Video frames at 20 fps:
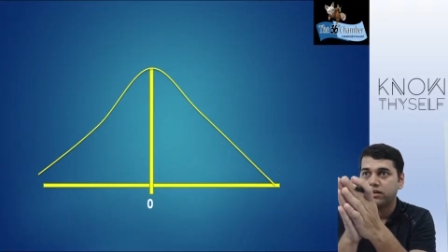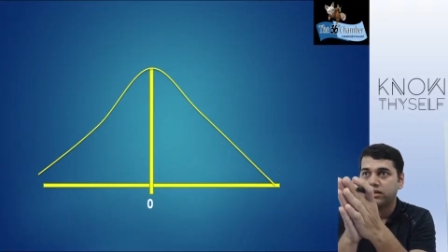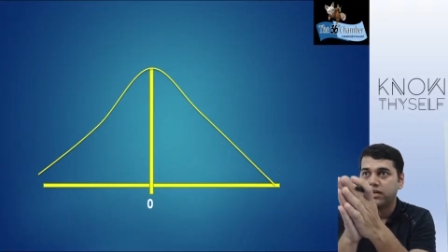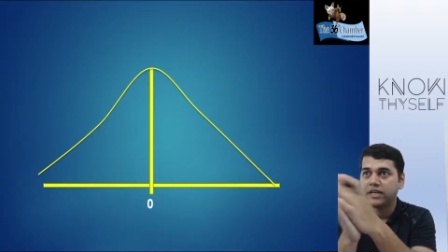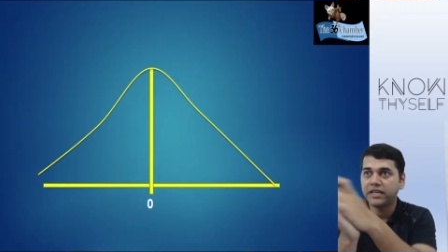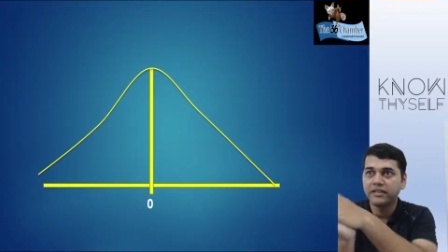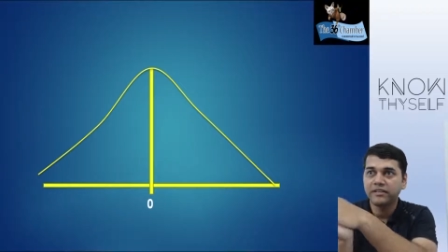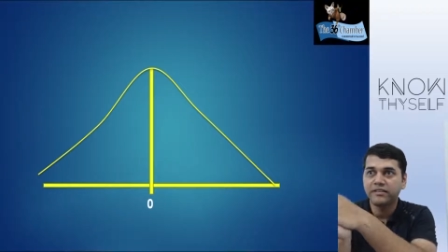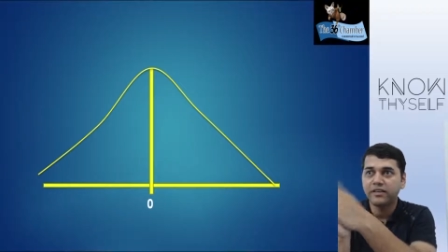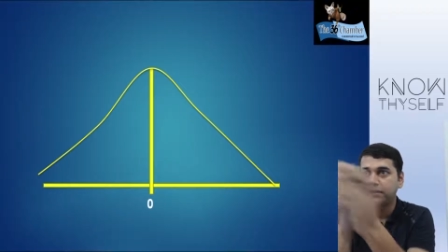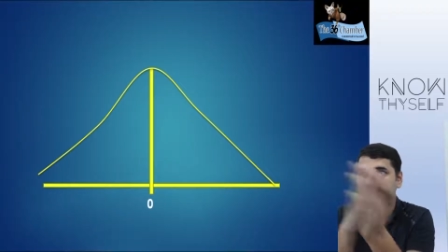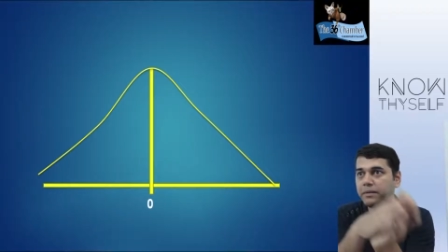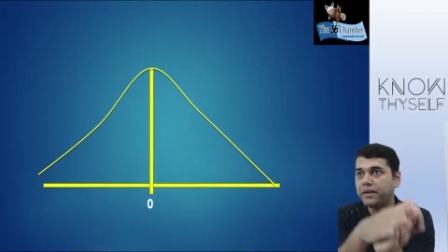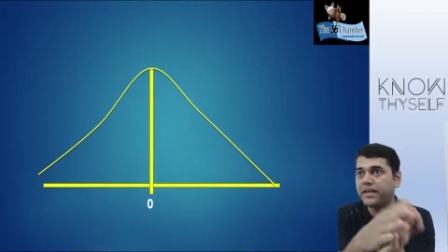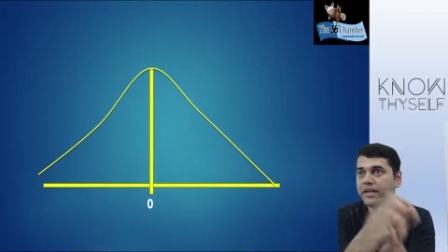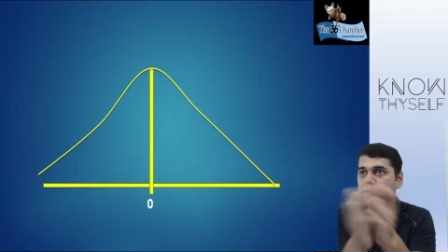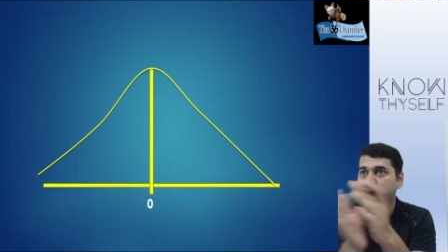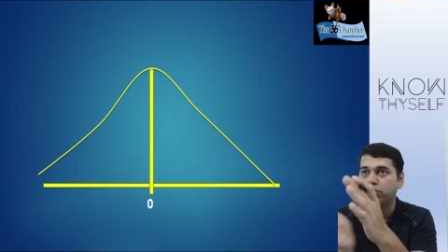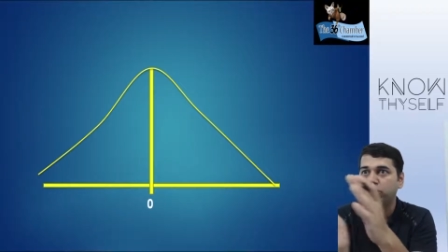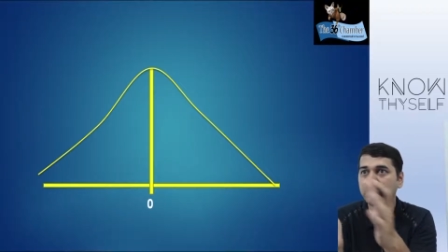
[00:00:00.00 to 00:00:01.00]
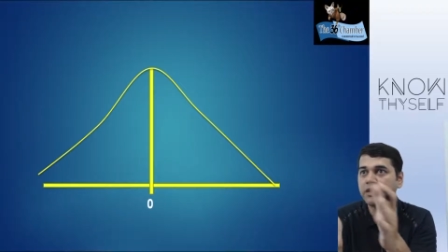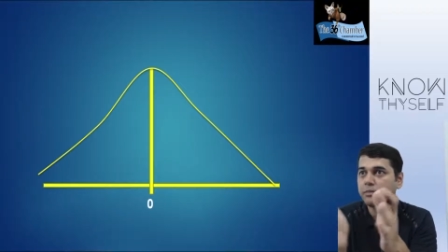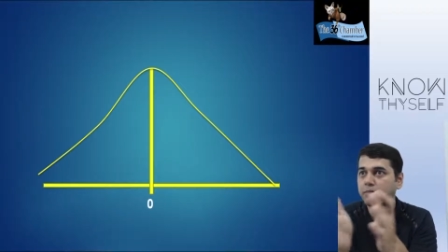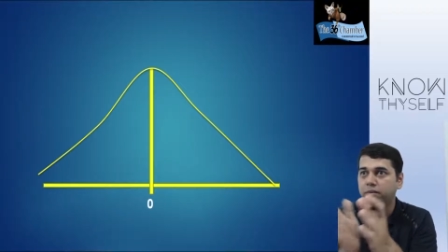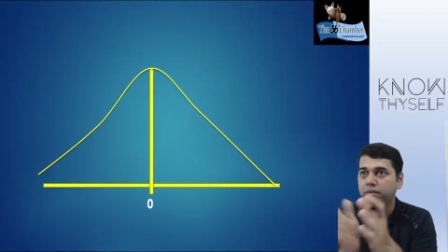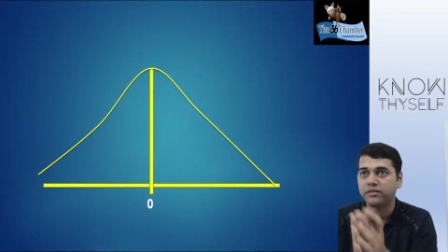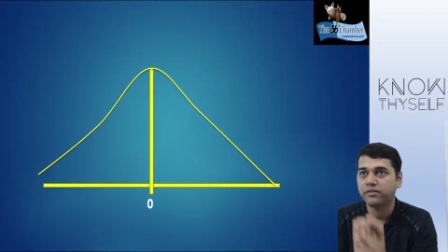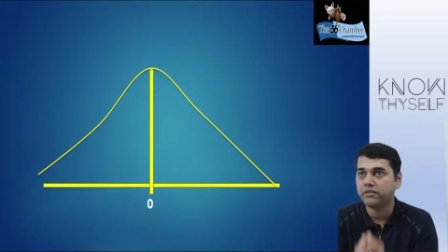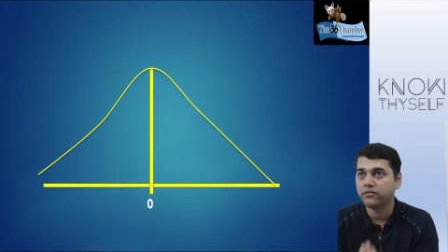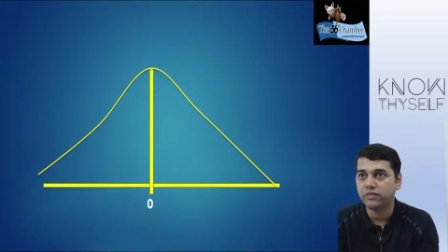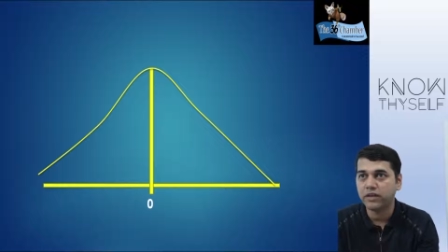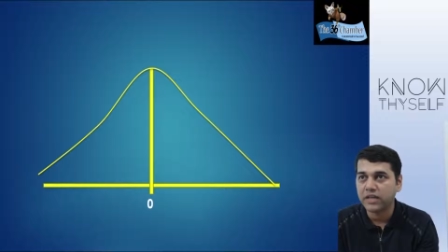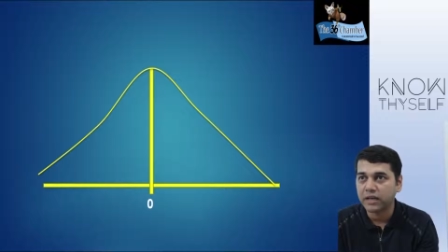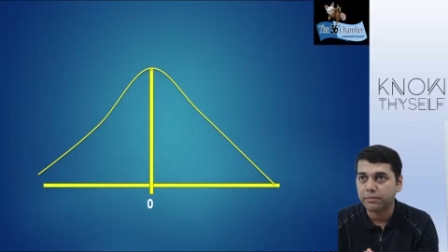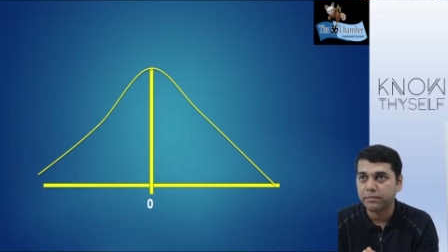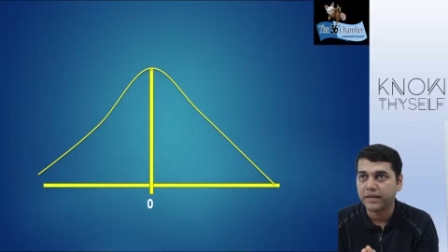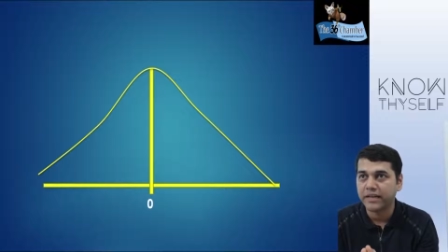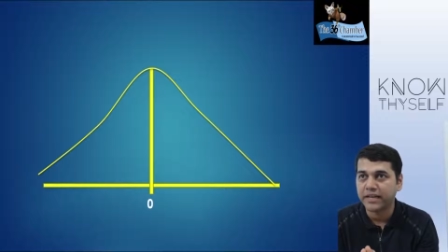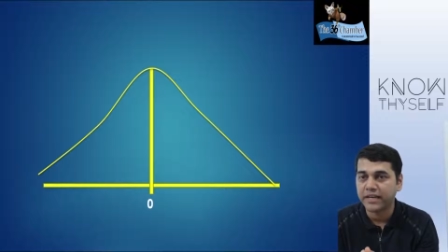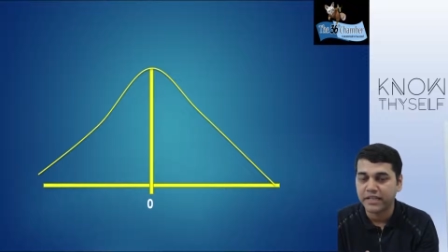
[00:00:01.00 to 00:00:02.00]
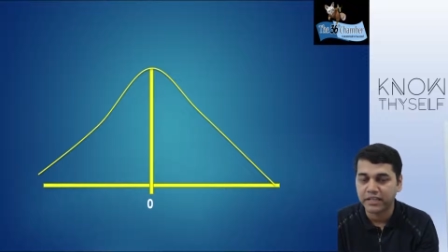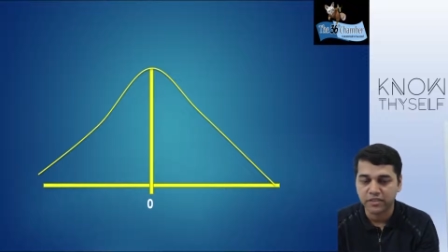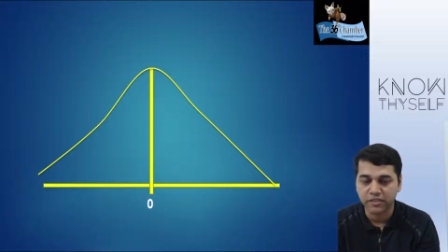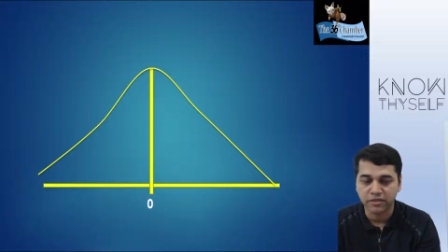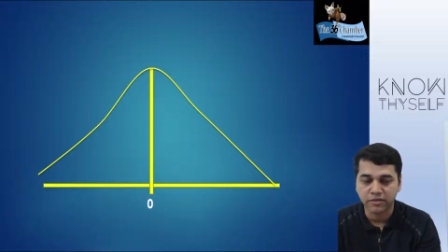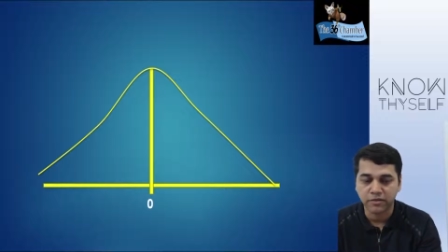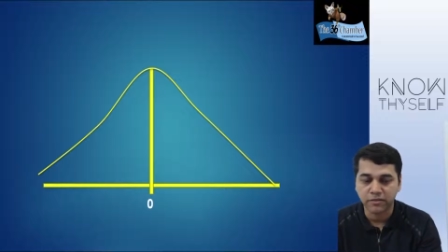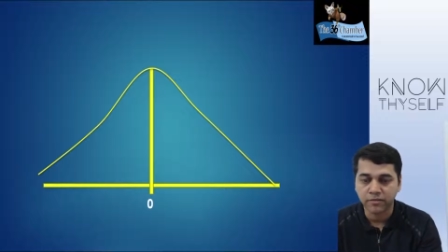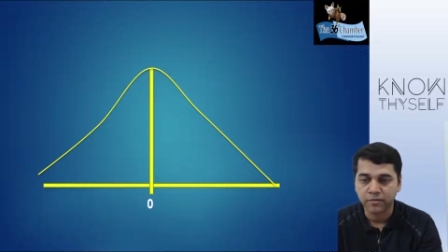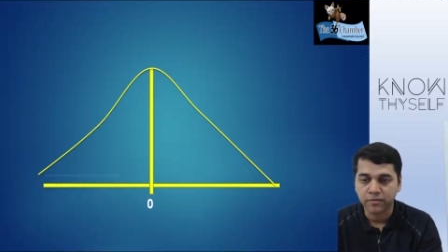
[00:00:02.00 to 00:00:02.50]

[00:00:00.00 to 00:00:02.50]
it is replicate both the places will replicate each other